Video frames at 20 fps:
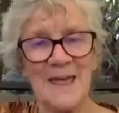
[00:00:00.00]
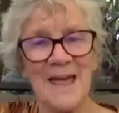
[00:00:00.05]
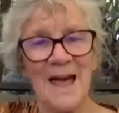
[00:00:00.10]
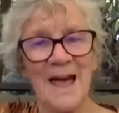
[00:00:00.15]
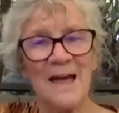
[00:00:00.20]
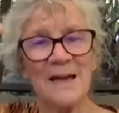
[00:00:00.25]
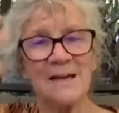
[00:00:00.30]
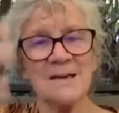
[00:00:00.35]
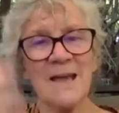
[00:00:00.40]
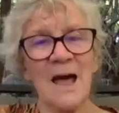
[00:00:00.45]

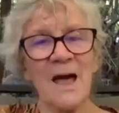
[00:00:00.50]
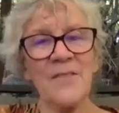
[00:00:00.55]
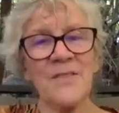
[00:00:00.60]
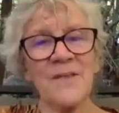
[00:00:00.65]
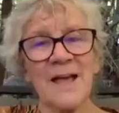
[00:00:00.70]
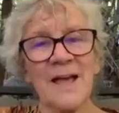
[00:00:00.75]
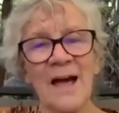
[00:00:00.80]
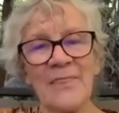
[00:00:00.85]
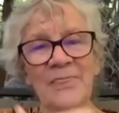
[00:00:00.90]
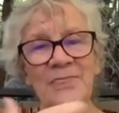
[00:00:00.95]
and how the
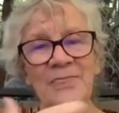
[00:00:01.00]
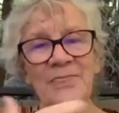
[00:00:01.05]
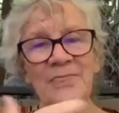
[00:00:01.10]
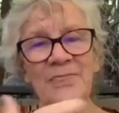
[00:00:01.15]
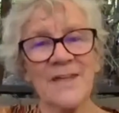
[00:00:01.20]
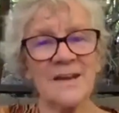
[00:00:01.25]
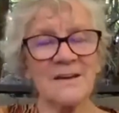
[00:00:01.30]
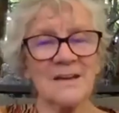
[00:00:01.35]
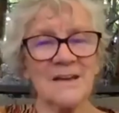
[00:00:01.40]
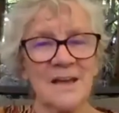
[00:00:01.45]
gut
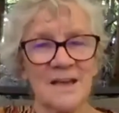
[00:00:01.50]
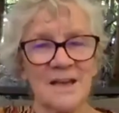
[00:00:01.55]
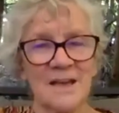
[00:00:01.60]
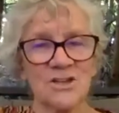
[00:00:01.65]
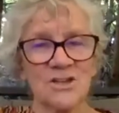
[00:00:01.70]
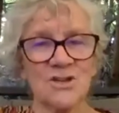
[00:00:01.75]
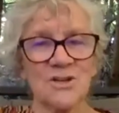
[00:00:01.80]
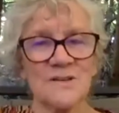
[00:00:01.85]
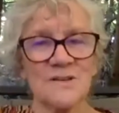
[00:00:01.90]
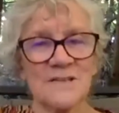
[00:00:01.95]
then
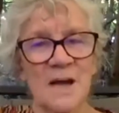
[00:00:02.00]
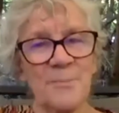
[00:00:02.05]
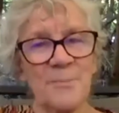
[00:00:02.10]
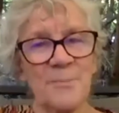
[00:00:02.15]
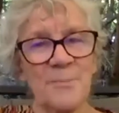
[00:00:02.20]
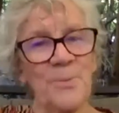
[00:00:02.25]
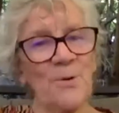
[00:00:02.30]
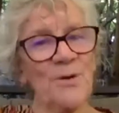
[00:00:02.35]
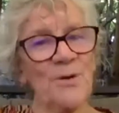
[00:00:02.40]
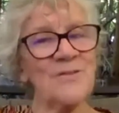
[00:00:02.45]
chews up
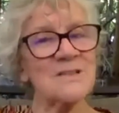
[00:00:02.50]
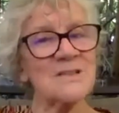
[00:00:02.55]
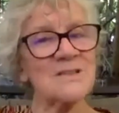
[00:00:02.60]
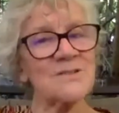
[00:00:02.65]
all of this